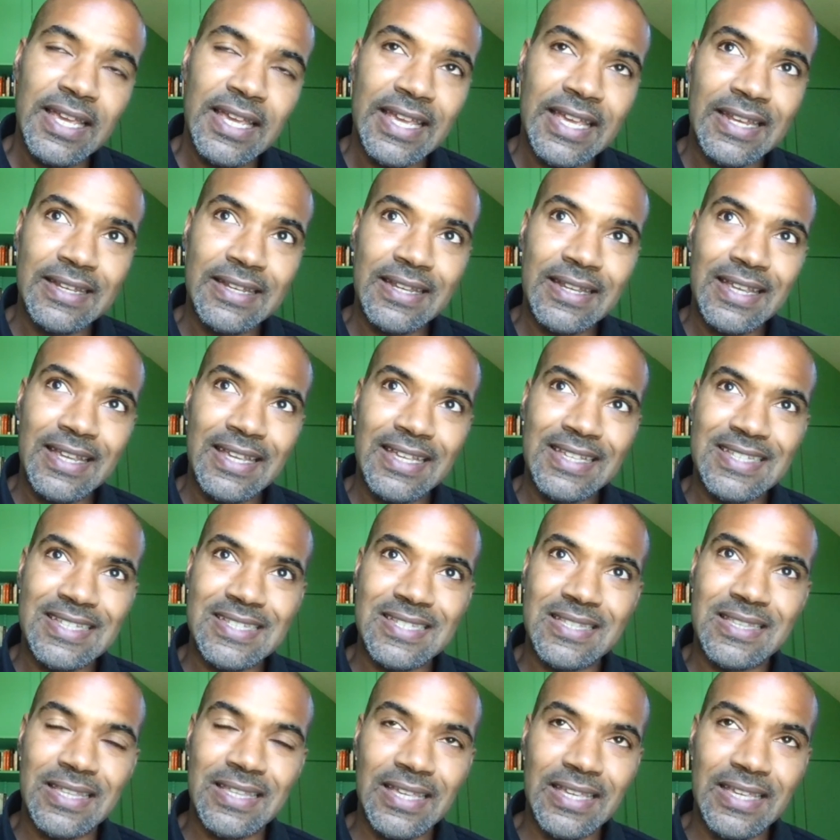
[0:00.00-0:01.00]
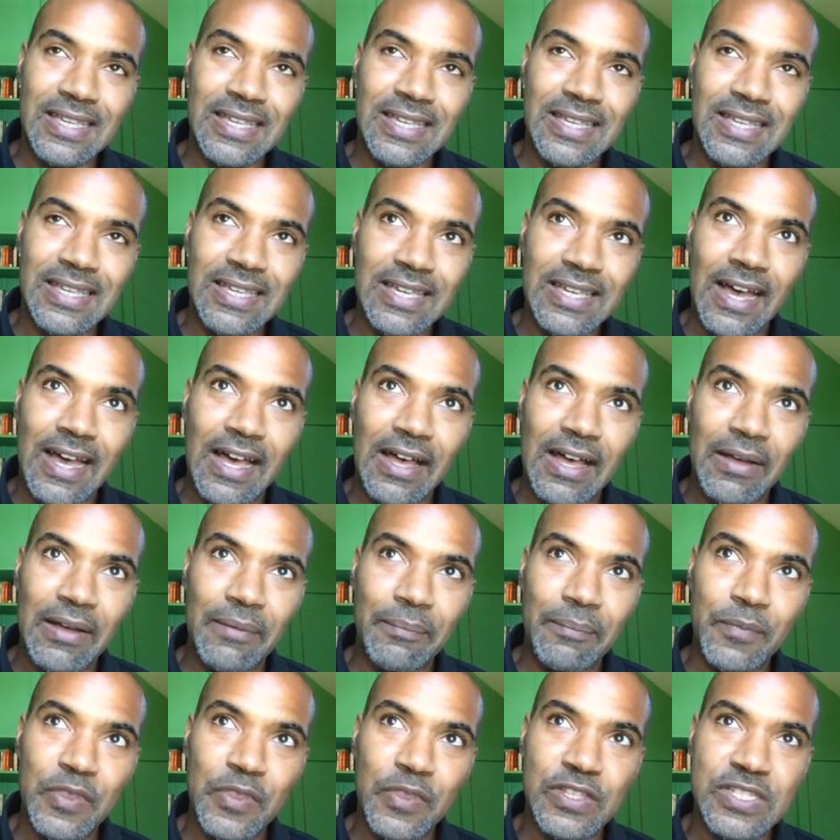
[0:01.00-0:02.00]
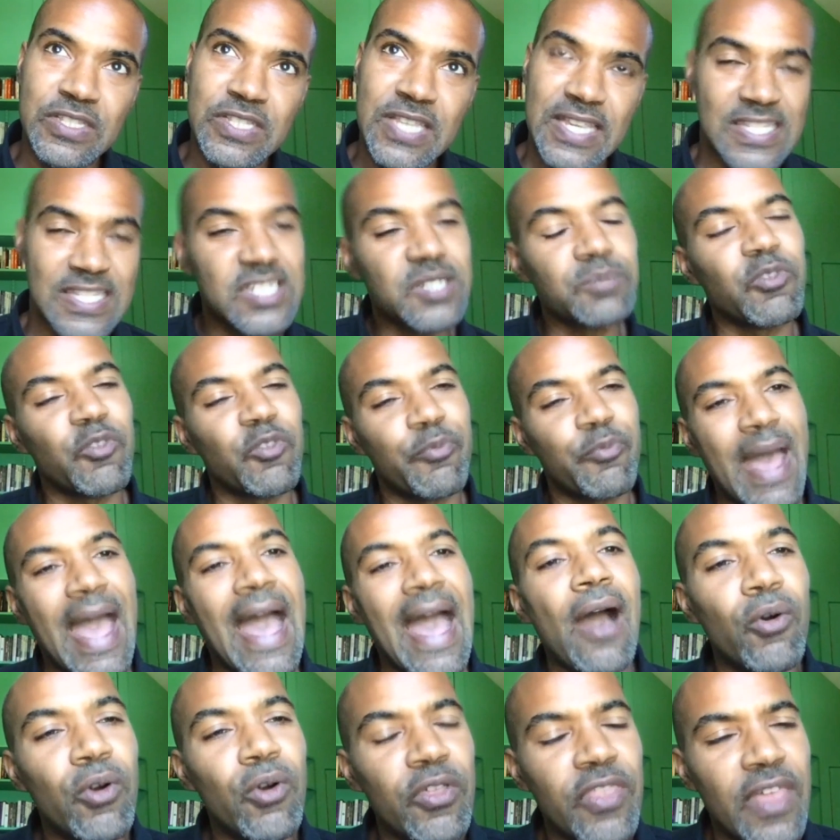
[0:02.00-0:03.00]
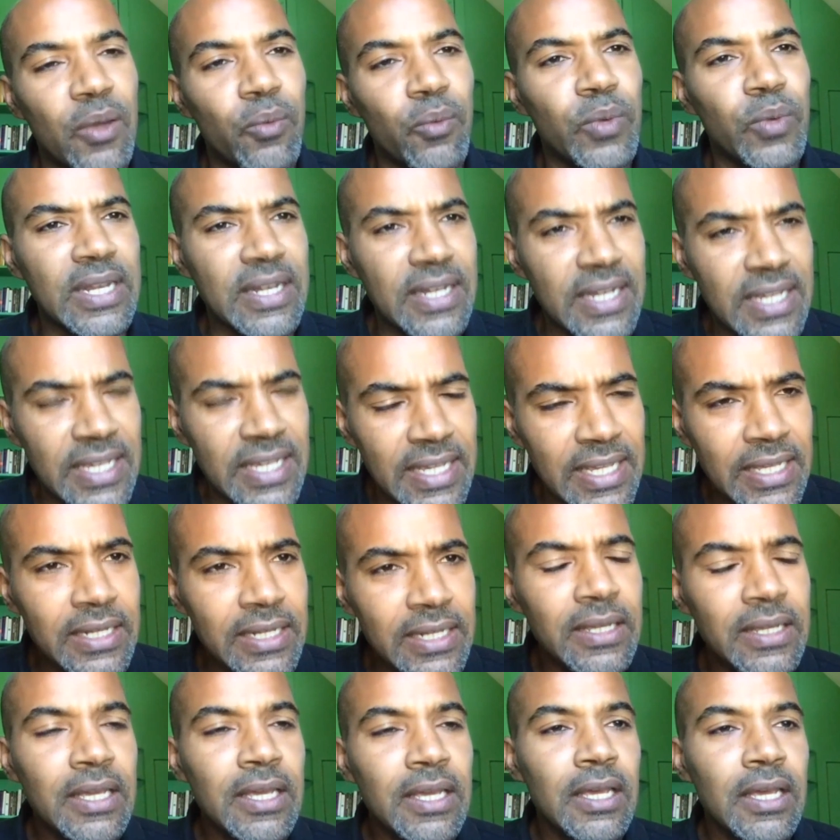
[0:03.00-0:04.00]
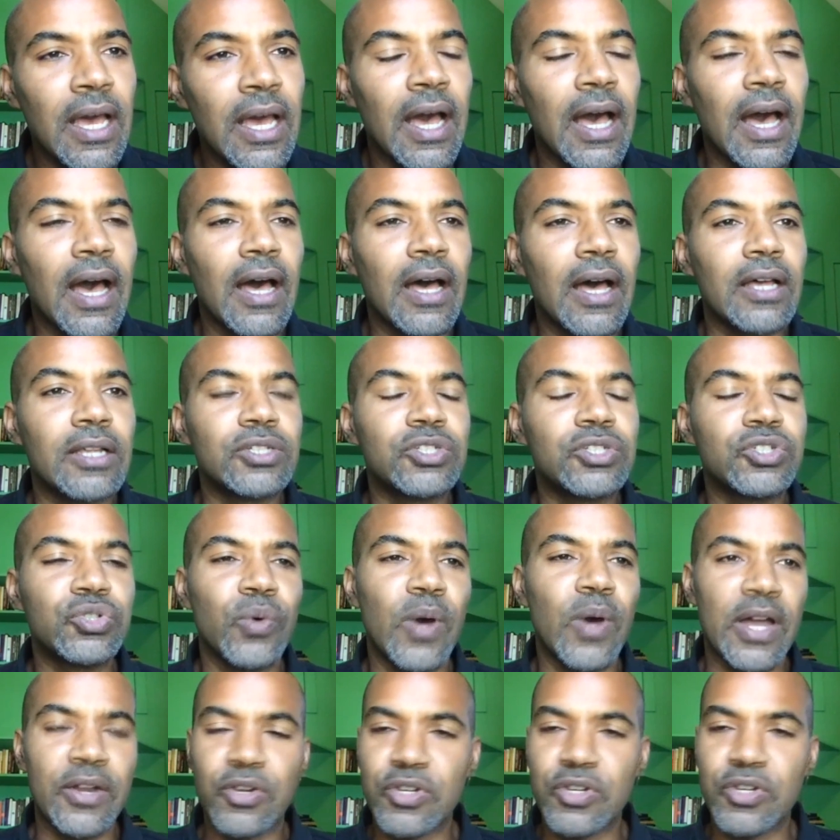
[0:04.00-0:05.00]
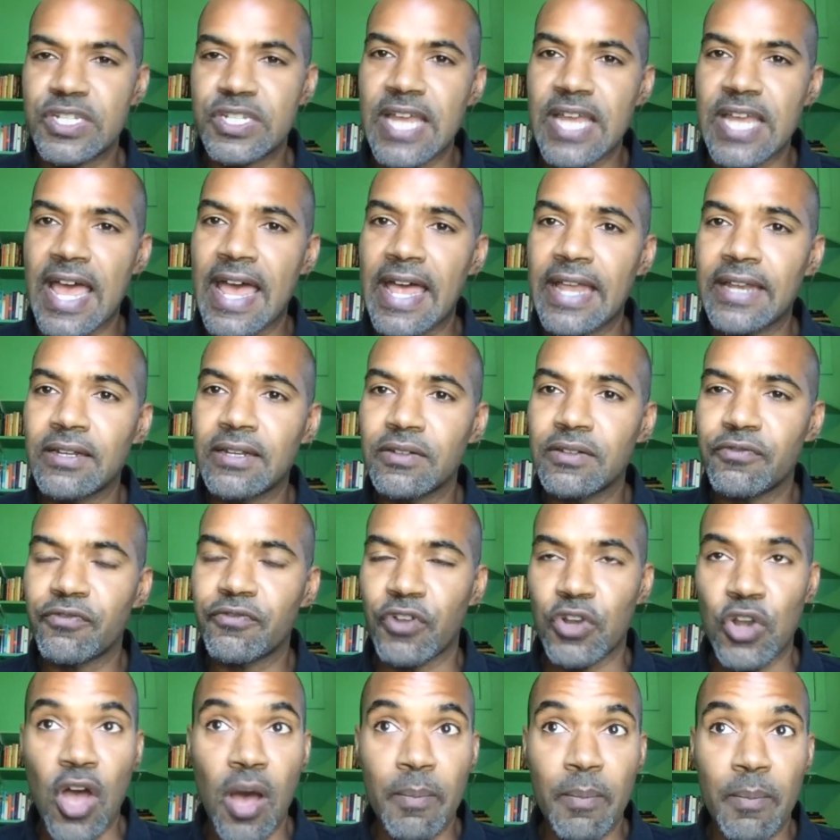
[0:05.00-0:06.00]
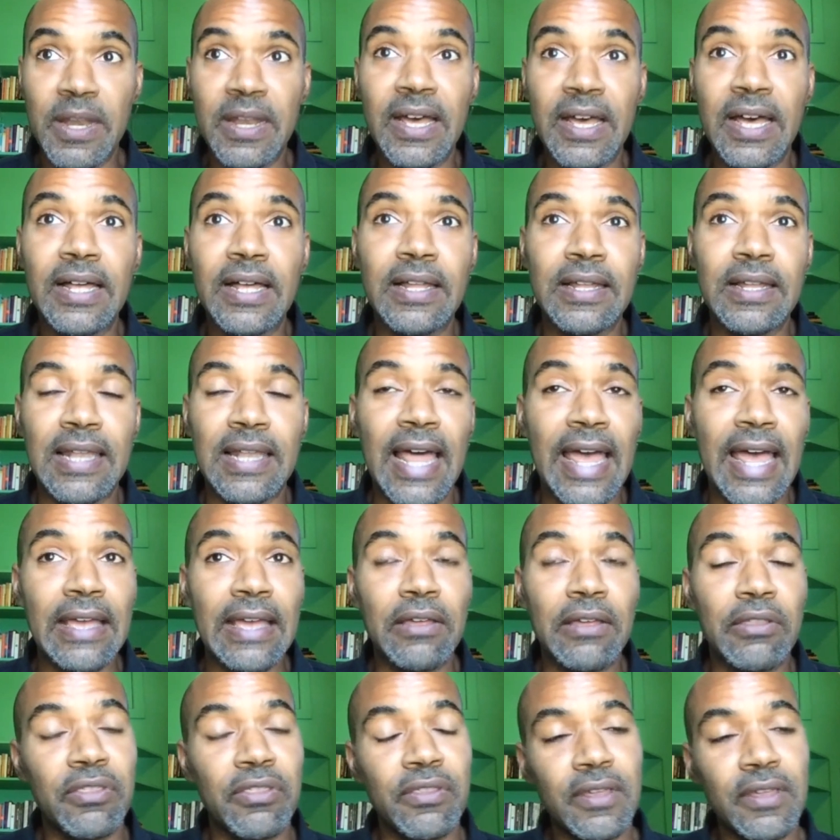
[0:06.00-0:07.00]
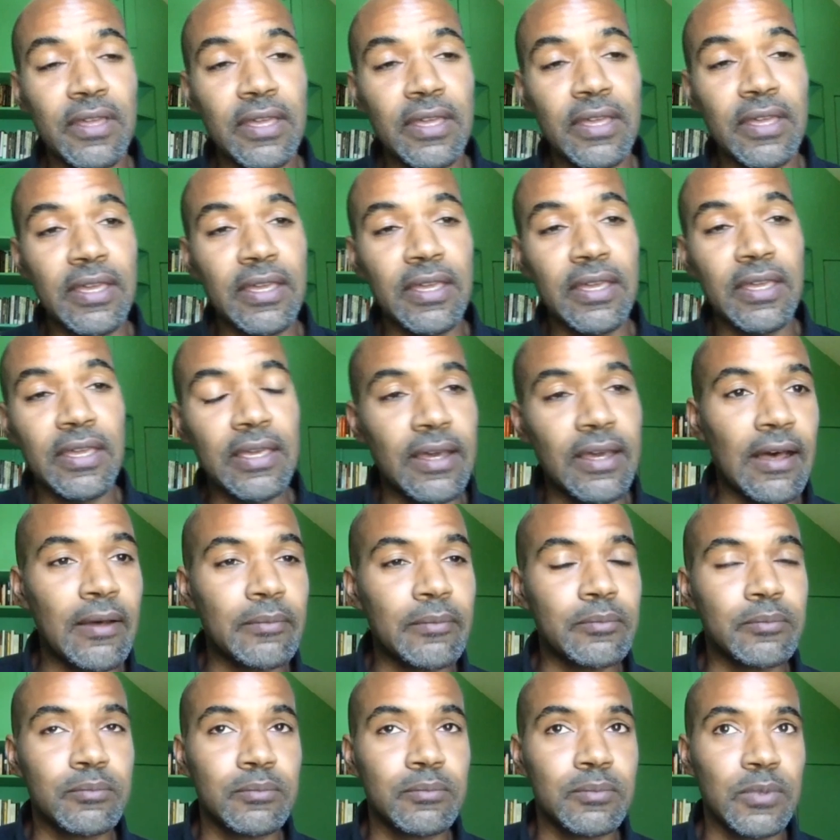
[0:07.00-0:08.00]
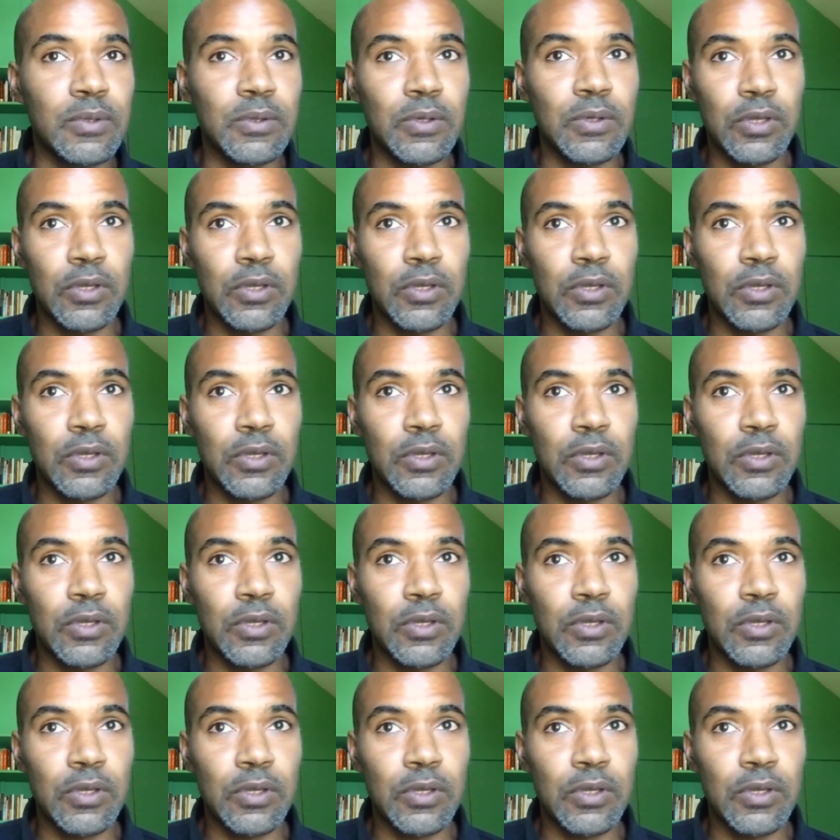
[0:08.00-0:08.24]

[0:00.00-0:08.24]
It is the um, the system of power that we need uh, to understand phenomena like the um,